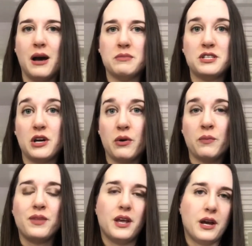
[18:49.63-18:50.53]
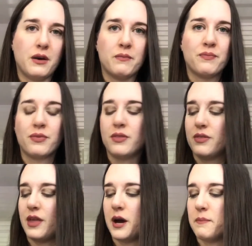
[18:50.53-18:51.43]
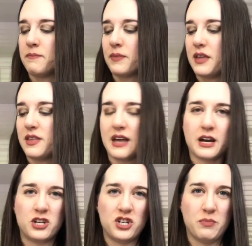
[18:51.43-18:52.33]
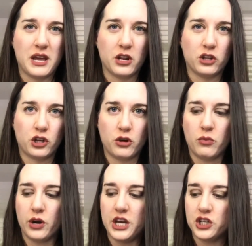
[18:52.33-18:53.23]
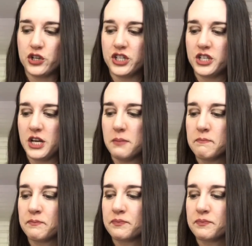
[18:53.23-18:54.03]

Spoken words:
So, you know, I think that should make it a little more interesting.